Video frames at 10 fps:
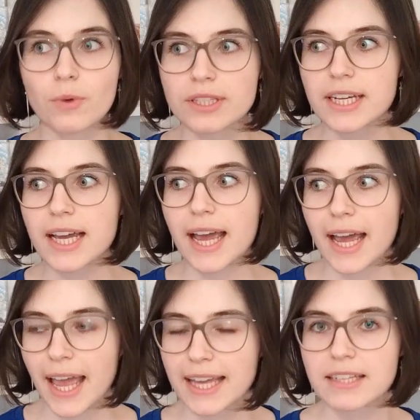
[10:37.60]
And what I
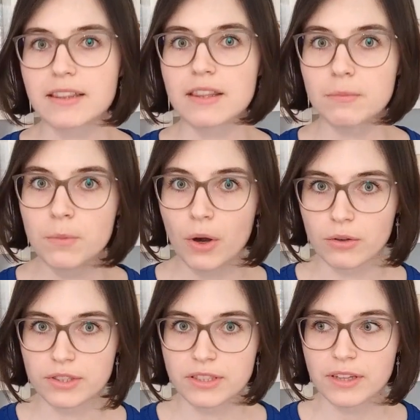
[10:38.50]
hated the
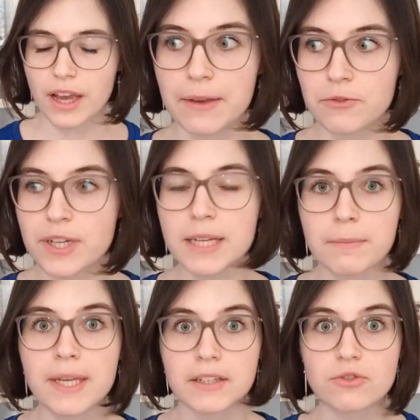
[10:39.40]
most, I really
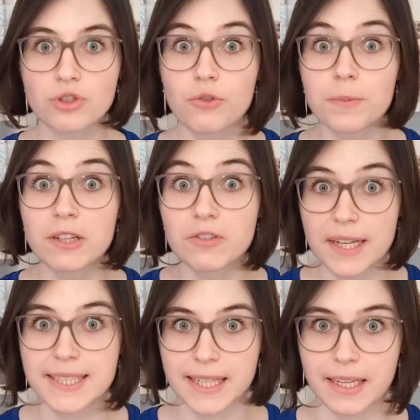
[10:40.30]
mean drove me
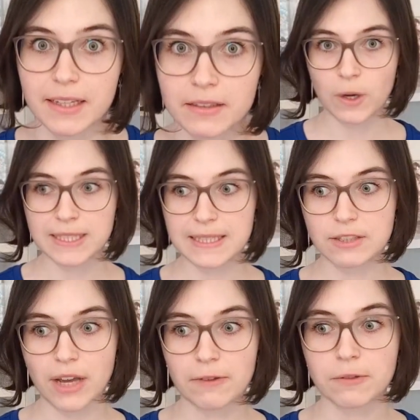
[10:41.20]
crazy, was
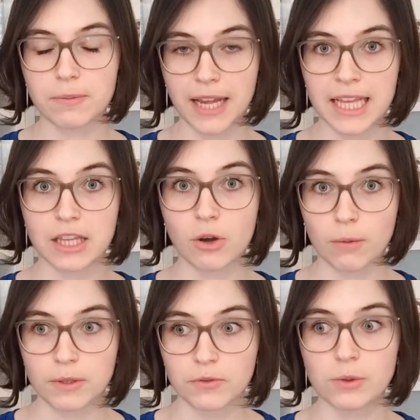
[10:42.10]
that you have to play the
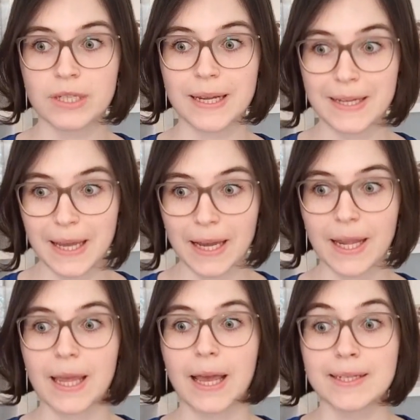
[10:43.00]
common route
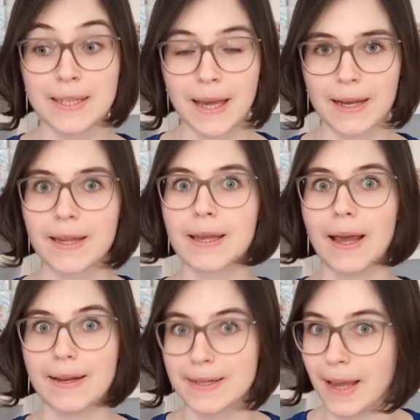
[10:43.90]
again and again
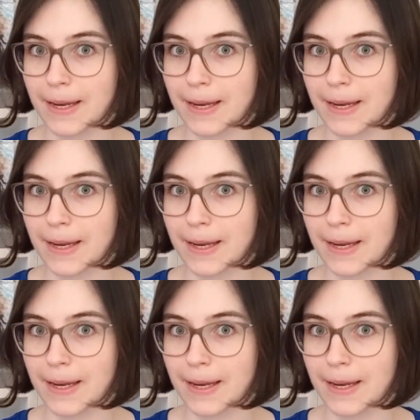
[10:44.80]
and